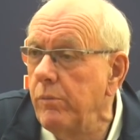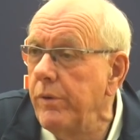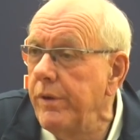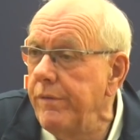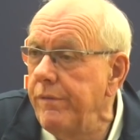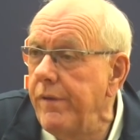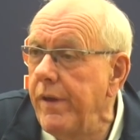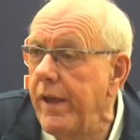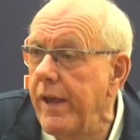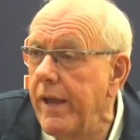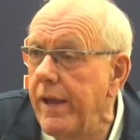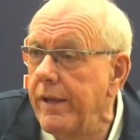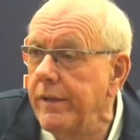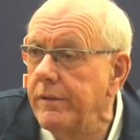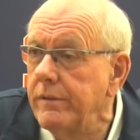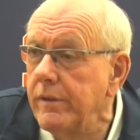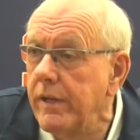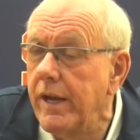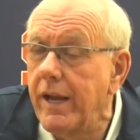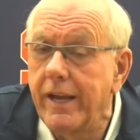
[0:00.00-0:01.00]
we've
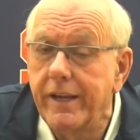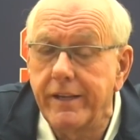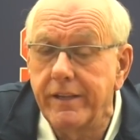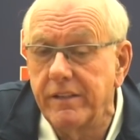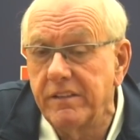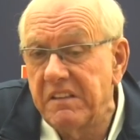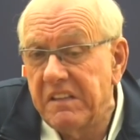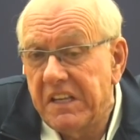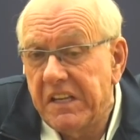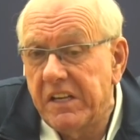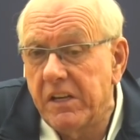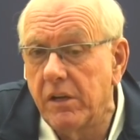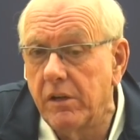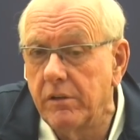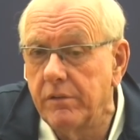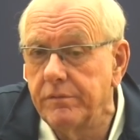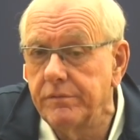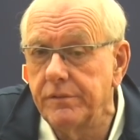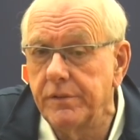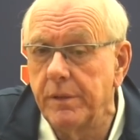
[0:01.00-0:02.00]
had that I can think
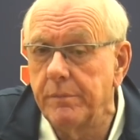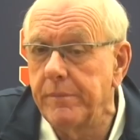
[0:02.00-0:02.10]
of.